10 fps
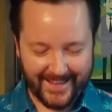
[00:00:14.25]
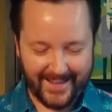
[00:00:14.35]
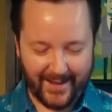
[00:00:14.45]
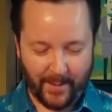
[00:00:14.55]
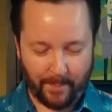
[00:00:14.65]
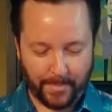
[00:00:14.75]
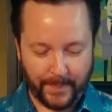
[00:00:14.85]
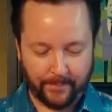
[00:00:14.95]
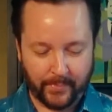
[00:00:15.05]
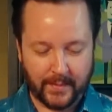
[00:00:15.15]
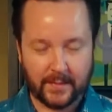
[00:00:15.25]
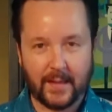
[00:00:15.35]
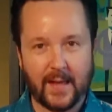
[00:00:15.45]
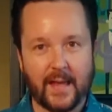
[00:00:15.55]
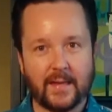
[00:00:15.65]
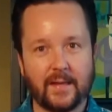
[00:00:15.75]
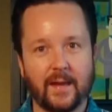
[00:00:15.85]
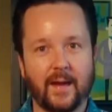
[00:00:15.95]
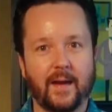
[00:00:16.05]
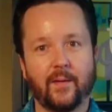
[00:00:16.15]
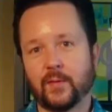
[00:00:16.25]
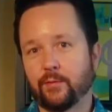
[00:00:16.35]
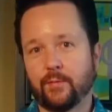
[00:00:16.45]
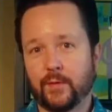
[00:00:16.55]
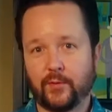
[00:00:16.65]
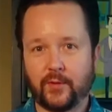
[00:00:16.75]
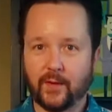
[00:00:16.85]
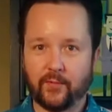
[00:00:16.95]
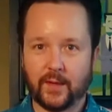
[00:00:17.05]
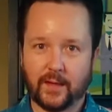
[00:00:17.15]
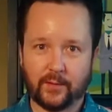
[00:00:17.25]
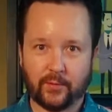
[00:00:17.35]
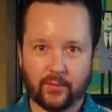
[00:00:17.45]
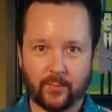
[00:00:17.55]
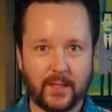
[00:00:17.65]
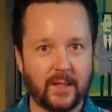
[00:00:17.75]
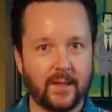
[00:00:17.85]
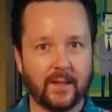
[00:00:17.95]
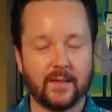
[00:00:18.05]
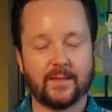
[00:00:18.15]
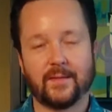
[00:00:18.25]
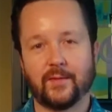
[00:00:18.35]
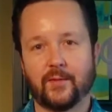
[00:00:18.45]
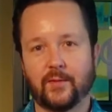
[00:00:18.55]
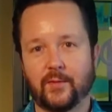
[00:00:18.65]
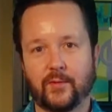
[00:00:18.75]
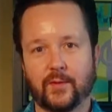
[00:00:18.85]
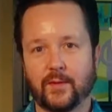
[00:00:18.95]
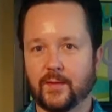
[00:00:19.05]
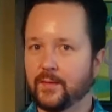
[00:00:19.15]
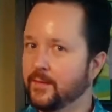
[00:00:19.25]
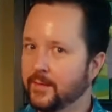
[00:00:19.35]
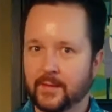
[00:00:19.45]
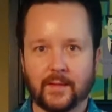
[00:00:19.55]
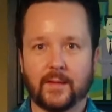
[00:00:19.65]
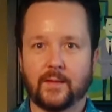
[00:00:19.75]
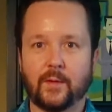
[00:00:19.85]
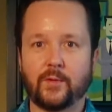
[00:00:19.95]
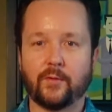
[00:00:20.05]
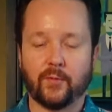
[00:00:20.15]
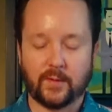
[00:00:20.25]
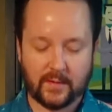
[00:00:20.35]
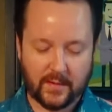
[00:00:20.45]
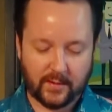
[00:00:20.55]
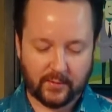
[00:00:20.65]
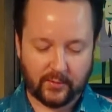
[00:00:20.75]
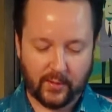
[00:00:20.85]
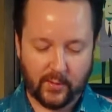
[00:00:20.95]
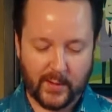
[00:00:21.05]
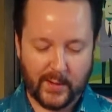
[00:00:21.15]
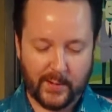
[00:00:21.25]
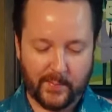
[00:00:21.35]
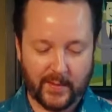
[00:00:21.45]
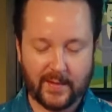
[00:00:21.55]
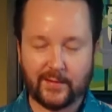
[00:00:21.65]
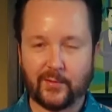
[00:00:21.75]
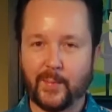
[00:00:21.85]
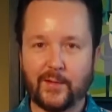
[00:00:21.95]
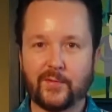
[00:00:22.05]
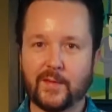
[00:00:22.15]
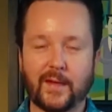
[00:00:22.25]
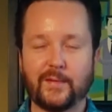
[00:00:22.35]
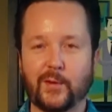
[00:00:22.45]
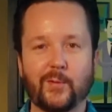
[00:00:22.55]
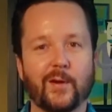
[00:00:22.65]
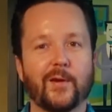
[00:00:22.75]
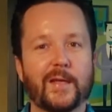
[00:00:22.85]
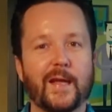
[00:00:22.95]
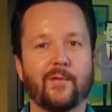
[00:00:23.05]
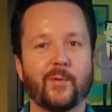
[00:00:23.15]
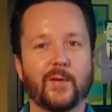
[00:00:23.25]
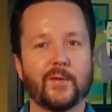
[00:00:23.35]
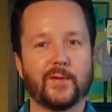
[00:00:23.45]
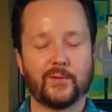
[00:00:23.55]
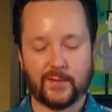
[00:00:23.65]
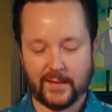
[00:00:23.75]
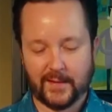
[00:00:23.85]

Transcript: um, and I only review stuff that interests me and this is uh, no different. So uh, it's amazing that I don't already have one of these.